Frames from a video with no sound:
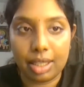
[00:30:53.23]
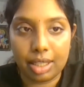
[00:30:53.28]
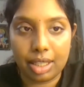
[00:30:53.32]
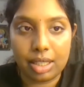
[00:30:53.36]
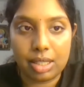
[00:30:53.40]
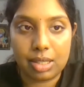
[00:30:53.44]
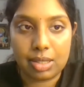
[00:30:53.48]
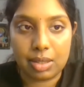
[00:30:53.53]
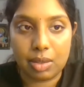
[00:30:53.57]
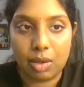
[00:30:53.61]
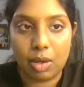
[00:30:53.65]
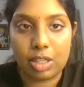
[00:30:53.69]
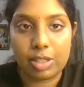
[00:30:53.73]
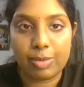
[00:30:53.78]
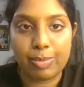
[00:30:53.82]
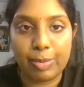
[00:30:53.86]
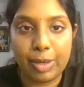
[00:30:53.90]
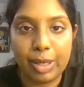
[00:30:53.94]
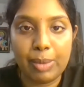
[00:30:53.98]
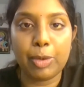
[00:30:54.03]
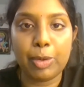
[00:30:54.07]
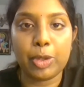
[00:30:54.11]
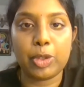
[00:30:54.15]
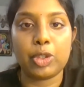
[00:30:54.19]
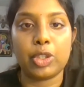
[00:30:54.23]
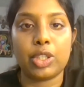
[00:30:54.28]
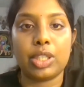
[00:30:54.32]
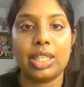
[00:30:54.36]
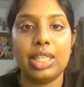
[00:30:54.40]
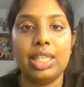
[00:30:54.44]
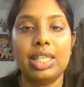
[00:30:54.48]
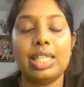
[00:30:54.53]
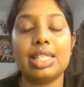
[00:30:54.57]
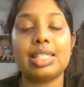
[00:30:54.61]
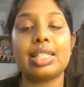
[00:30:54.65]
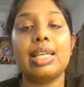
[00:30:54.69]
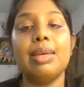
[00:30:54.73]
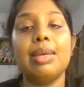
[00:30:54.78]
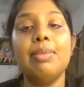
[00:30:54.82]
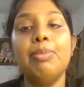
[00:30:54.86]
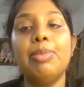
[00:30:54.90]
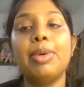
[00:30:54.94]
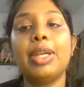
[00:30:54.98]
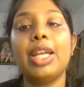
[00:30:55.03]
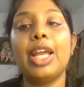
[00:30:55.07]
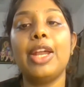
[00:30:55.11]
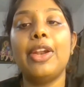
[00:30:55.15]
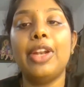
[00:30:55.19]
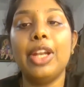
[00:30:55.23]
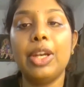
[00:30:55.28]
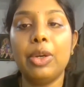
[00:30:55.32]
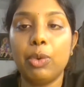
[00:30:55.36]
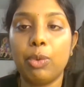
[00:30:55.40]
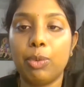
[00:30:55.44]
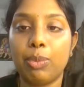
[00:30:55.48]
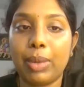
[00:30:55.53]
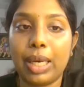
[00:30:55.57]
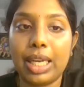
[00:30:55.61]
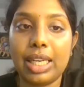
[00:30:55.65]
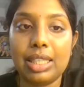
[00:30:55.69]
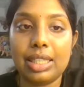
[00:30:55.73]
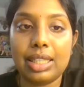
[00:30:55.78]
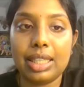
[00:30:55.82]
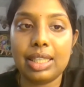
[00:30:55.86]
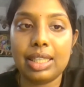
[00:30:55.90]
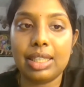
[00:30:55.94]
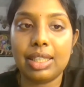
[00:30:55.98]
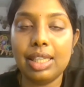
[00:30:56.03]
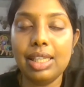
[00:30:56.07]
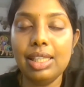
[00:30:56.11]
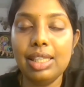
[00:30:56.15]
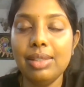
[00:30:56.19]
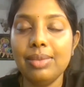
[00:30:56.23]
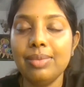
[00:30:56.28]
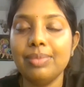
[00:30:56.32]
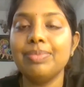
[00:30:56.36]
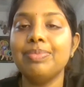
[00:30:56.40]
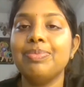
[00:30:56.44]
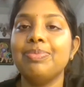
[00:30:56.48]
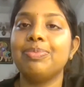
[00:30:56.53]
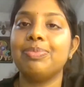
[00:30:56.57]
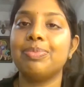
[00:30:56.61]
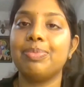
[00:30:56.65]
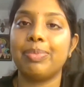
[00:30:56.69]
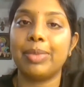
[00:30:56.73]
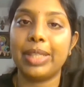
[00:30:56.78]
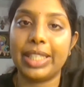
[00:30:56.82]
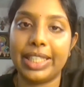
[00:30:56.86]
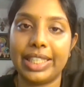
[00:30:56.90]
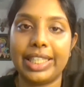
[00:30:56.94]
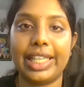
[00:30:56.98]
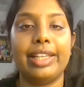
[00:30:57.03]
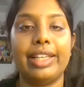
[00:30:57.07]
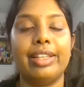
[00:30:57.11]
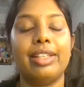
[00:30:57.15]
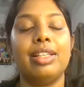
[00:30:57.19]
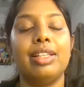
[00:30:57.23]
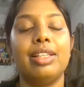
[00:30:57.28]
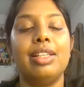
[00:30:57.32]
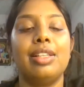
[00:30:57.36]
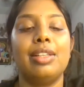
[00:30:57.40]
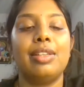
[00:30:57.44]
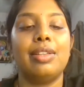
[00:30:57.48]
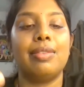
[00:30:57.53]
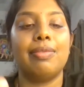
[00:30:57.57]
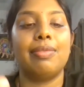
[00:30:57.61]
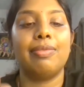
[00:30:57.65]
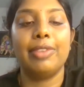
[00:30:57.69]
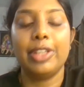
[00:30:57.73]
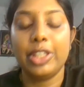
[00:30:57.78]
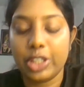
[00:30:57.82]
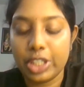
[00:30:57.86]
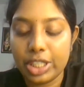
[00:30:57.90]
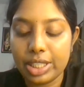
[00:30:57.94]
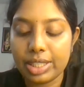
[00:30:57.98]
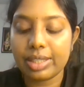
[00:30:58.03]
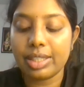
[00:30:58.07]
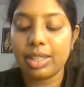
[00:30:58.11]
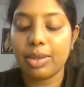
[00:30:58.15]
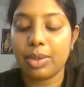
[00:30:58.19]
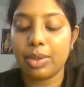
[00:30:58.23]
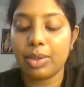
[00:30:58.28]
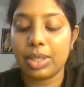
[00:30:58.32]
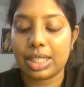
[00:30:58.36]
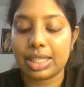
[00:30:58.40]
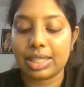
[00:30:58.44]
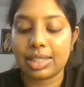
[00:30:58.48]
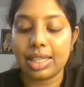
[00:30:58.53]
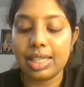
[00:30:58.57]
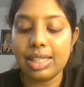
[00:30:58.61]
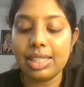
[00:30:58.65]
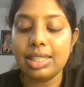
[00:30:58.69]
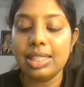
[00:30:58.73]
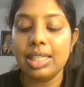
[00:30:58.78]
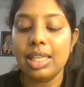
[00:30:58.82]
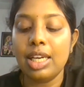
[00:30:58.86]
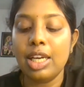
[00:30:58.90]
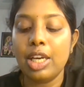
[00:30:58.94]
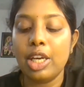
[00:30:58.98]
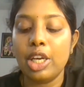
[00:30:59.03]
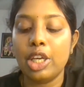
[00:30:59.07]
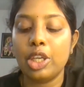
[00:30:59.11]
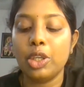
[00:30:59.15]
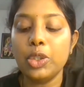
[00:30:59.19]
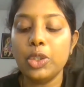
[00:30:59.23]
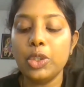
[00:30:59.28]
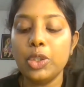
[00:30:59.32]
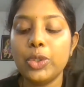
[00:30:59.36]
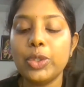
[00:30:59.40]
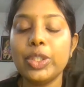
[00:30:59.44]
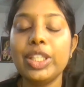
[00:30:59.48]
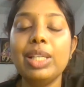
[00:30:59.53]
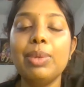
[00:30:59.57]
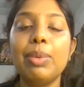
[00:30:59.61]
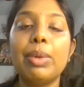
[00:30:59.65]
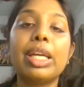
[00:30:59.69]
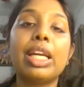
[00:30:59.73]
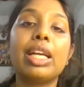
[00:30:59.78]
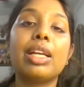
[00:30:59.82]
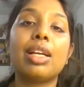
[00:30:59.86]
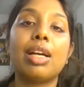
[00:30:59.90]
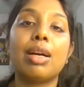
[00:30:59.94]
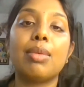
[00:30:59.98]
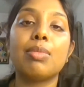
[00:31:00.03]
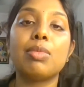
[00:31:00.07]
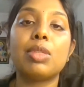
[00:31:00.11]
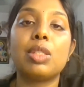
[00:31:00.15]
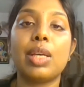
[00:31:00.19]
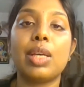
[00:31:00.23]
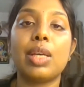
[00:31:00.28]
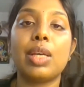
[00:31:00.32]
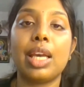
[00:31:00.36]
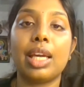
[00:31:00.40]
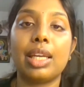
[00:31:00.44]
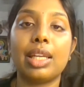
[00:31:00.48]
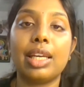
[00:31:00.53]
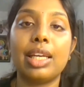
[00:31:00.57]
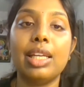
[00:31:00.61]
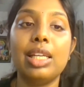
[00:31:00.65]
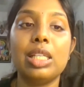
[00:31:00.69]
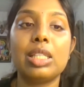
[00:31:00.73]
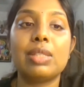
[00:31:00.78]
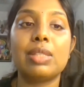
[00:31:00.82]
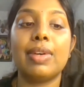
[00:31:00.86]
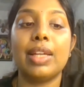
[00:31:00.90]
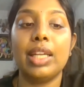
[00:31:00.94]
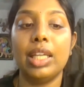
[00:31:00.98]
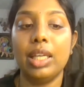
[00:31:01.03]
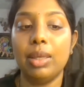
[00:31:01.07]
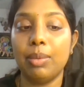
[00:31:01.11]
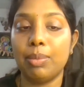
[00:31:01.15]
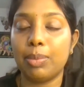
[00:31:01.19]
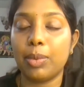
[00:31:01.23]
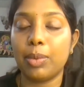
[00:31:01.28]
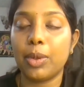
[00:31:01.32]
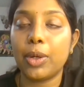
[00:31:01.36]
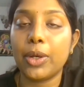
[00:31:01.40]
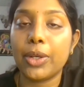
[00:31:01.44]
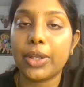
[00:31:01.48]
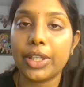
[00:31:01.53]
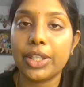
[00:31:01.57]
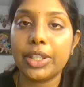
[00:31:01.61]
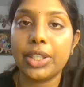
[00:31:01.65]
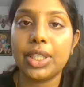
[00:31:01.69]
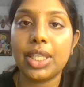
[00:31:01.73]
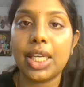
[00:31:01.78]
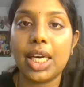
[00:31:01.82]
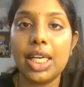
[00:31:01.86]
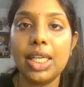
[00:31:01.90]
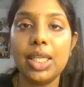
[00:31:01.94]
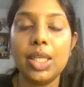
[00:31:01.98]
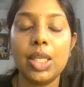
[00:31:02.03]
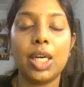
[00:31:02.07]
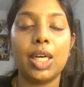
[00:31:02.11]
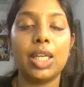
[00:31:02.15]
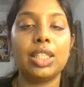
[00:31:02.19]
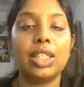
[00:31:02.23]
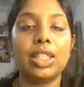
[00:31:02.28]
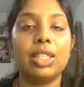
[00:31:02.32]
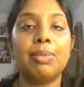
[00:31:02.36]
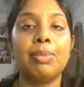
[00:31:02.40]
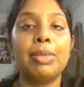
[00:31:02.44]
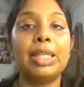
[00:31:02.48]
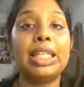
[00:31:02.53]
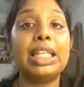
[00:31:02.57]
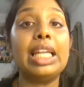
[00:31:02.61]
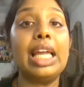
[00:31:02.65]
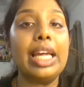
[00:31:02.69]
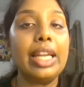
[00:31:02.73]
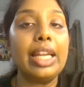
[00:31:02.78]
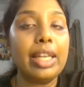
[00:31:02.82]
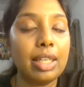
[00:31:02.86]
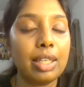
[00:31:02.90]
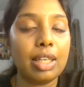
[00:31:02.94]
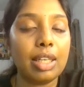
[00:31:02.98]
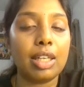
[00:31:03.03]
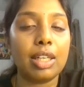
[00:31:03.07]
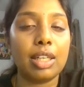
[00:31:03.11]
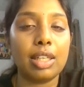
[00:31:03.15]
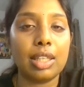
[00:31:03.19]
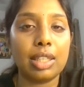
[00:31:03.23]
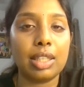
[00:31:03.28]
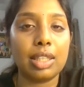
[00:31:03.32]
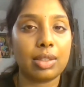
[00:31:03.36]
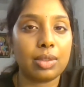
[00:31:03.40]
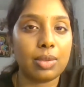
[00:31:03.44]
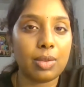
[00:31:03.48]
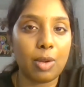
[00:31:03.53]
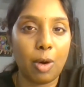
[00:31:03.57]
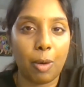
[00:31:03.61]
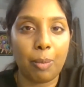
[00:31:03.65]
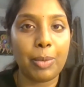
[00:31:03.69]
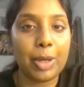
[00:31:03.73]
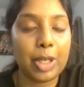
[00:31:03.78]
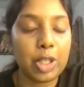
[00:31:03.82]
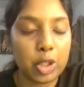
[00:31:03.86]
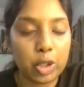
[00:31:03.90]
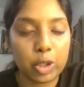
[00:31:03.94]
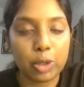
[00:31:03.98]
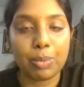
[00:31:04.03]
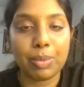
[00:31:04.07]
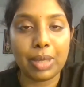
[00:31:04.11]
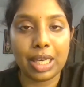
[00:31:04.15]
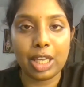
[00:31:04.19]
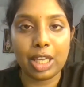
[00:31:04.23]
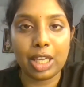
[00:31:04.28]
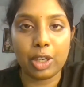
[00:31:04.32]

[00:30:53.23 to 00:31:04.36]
When one primary canine is lost prematurely, it is imperative to maintain the midline. We just now discussed. Usually, when it comes to canine, it's very important that the midline topic